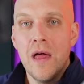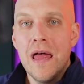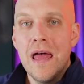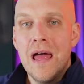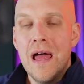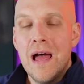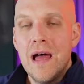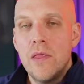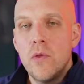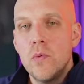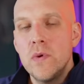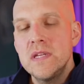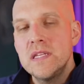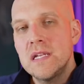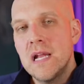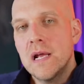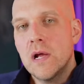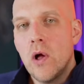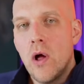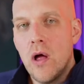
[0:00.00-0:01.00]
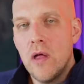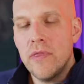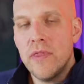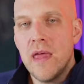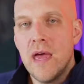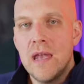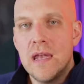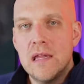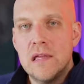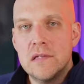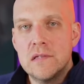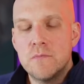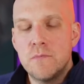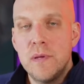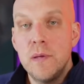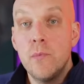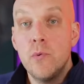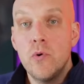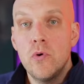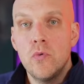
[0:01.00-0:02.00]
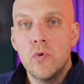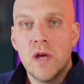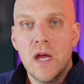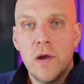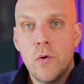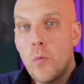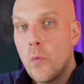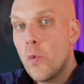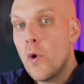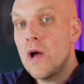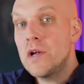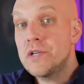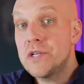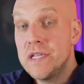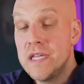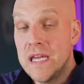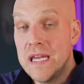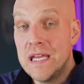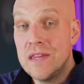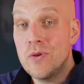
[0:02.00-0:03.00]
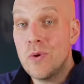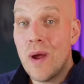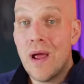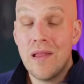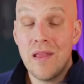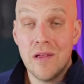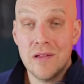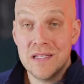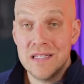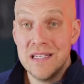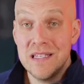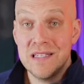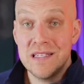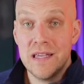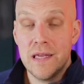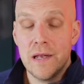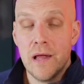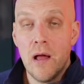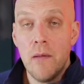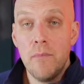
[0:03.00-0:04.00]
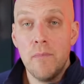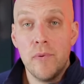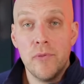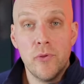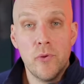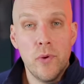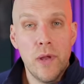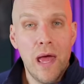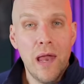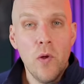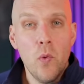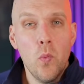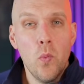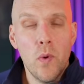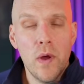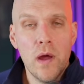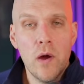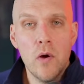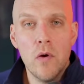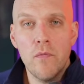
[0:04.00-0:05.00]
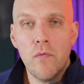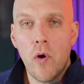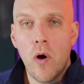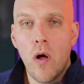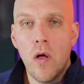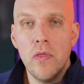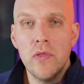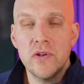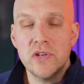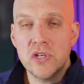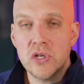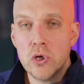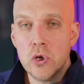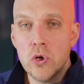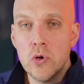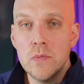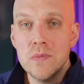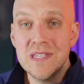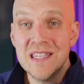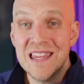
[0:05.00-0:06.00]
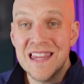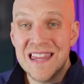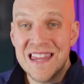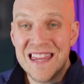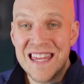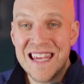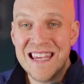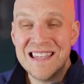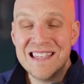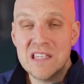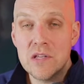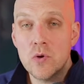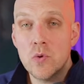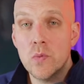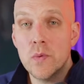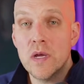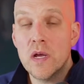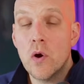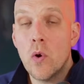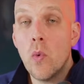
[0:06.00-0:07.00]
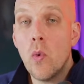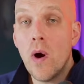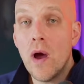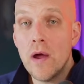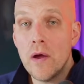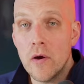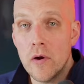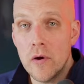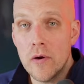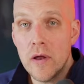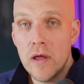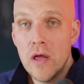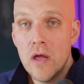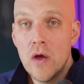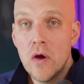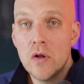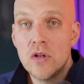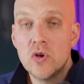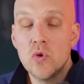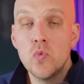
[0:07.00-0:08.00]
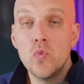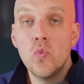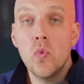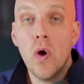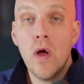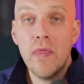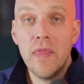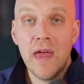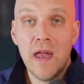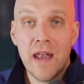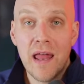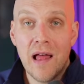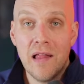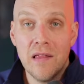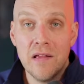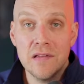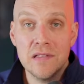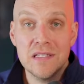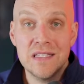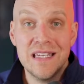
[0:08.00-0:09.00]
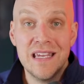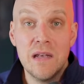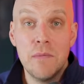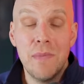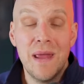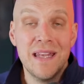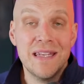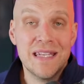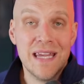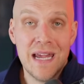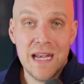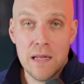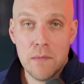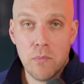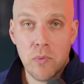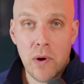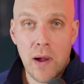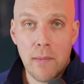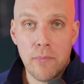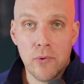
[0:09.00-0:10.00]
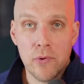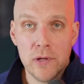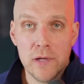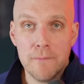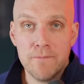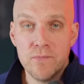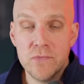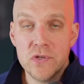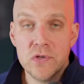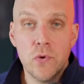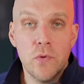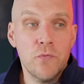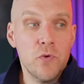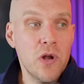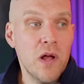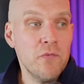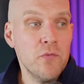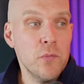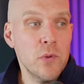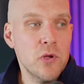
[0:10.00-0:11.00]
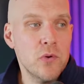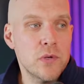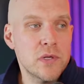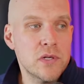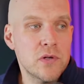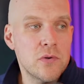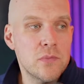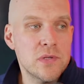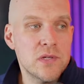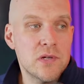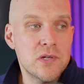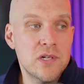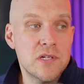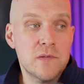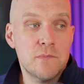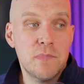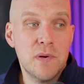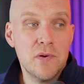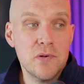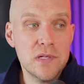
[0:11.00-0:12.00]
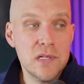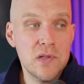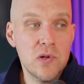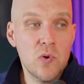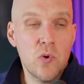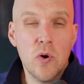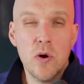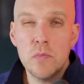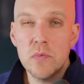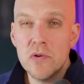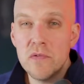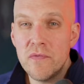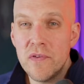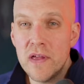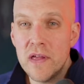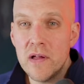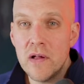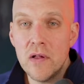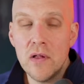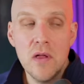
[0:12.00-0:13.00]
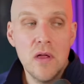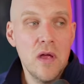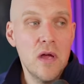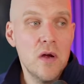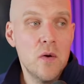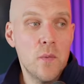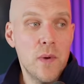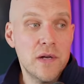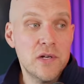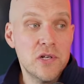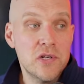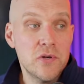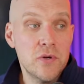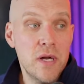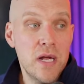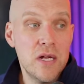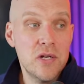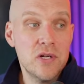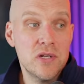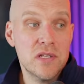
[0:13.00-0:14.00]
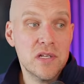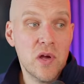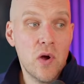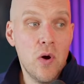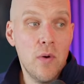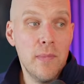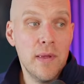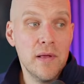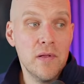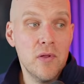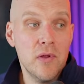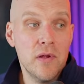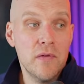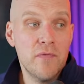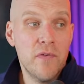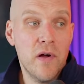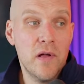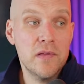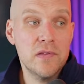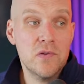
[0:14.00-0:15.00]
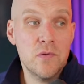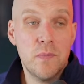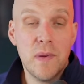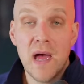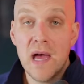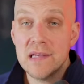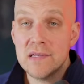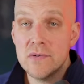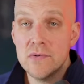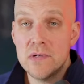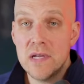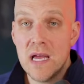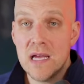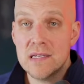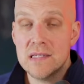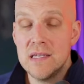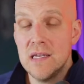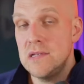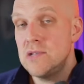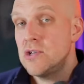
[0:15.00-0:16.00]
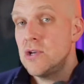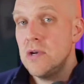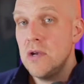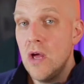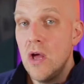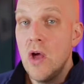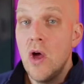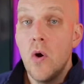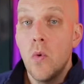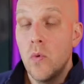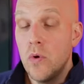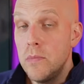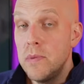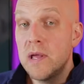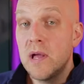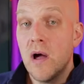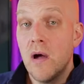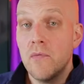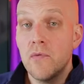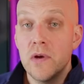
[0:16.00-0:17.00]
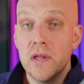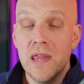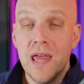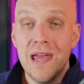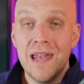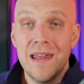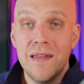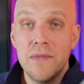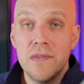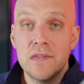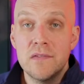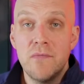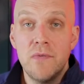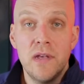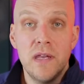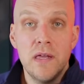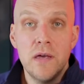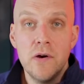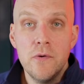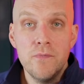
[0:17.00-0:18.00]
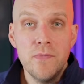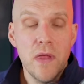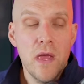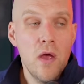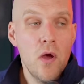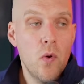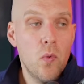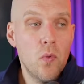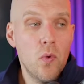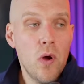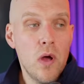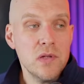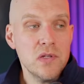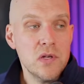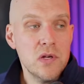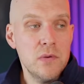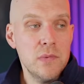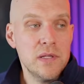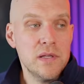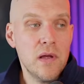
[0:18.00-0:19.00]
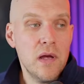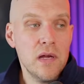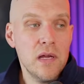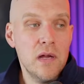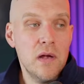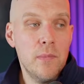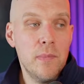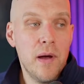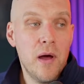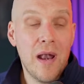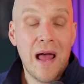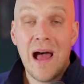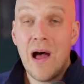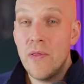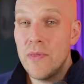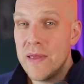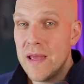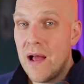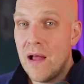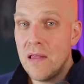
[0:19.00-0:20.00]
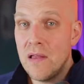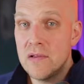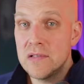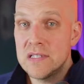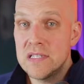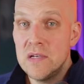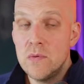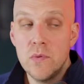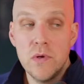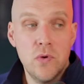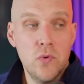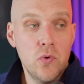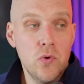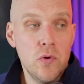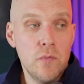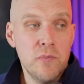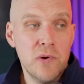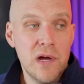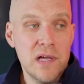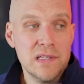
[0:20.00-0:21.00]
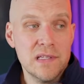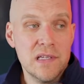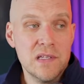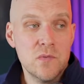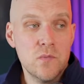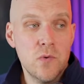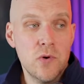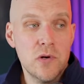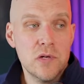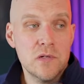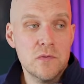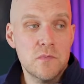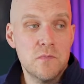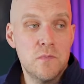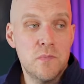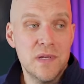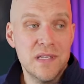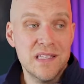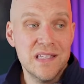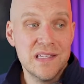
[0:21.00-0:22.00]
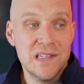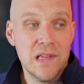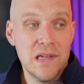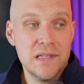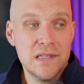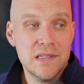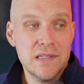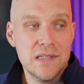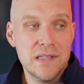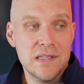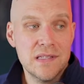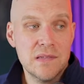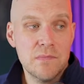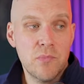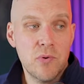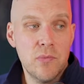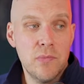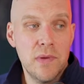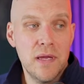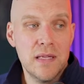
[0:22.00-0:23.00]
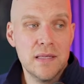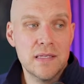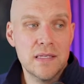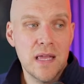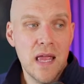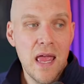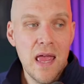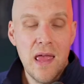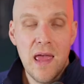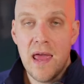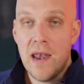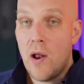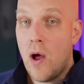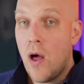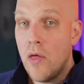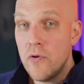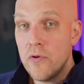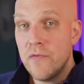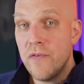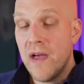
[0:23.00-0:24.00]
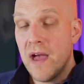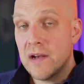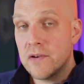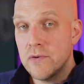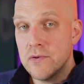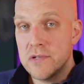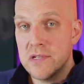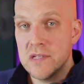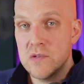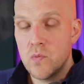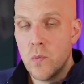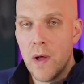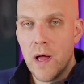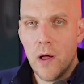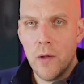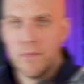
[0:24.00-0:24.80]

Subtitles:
the reason I call it that is people kind of rush and they get their LLC set up, but they're not aware of all the terms and things that are required to run that LLC and maintain it properly. So if you're not familiar with terms such as piercing the corporate veil, registered agents, commingling funds, or pass-through taxation, we're going to be covering that in this video. We're also going to be talking about how the LLC renewal process works, business licenses and permits, and other factors as well.